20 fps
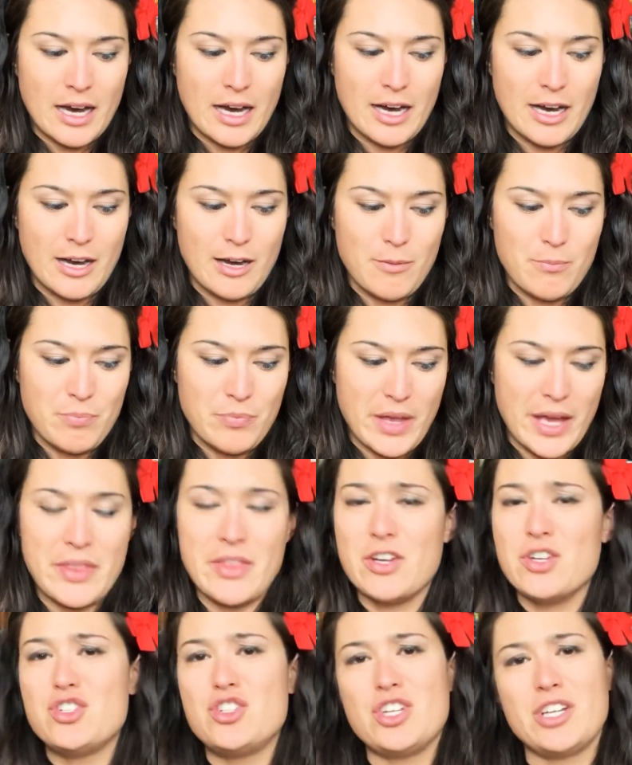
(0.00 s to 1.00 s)
And
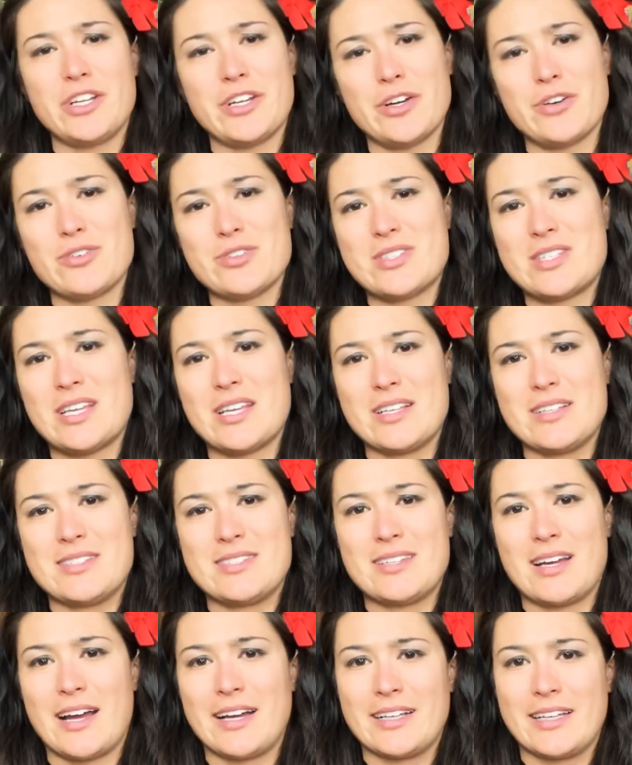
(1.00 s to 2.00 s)
then Genos, his
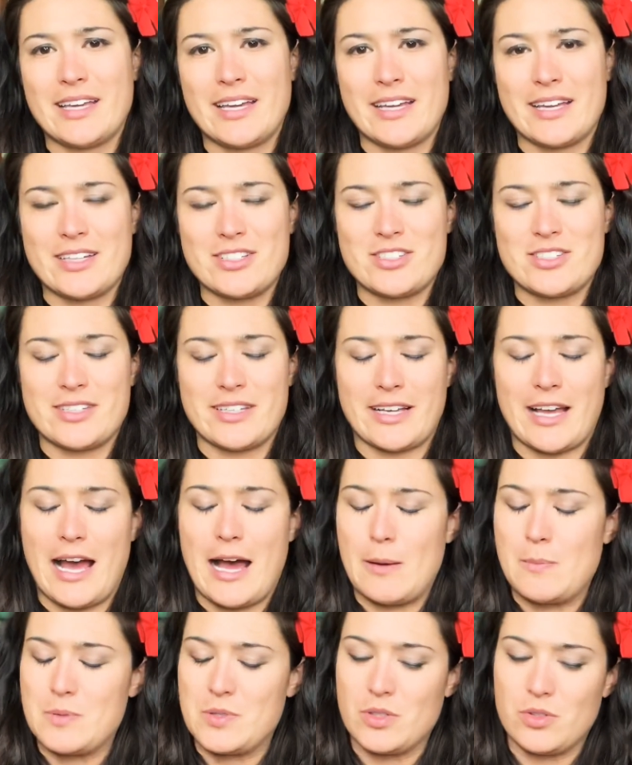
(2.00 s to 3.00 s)
sidekick, is just like
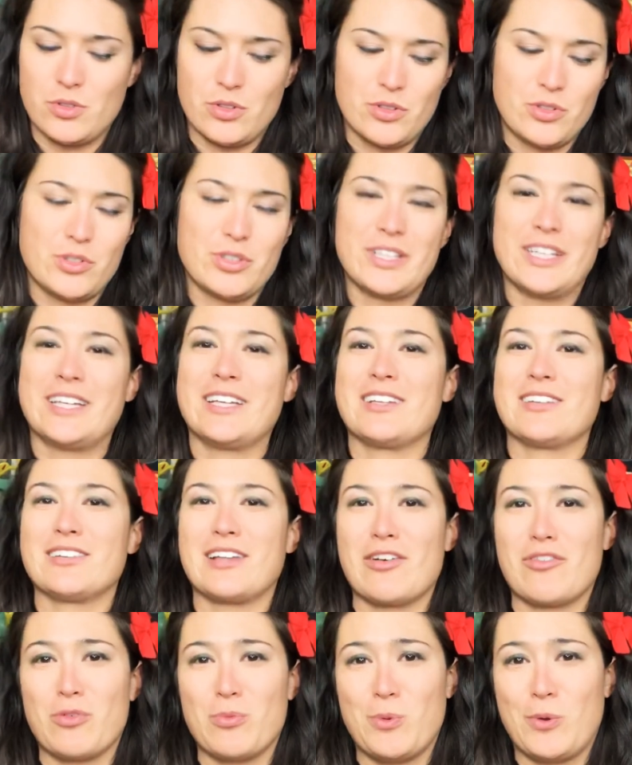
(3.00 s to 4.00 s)
absolutely
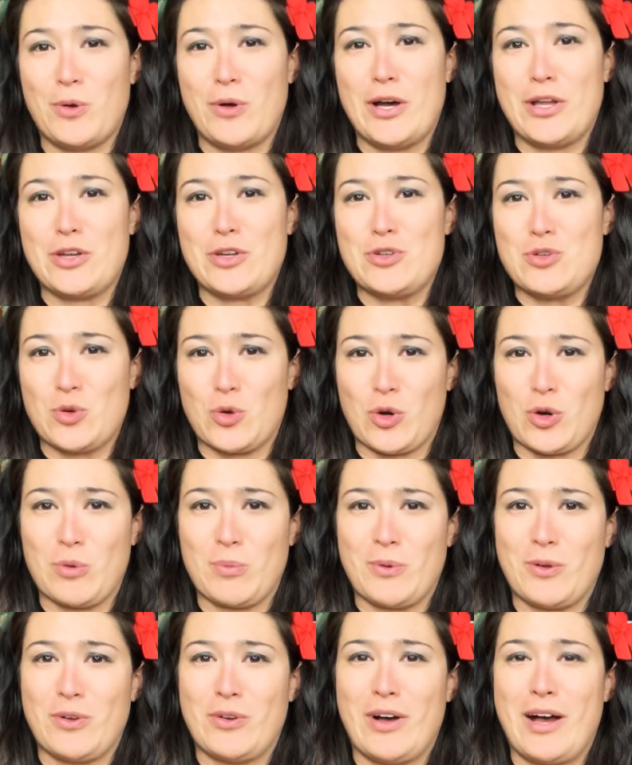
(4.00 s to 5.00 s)
lovable and
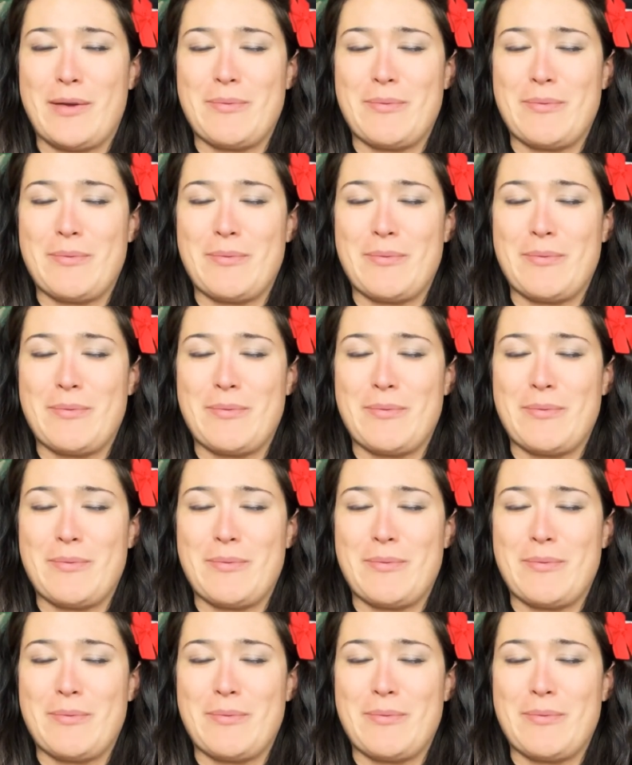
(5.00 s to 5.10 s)
adorable.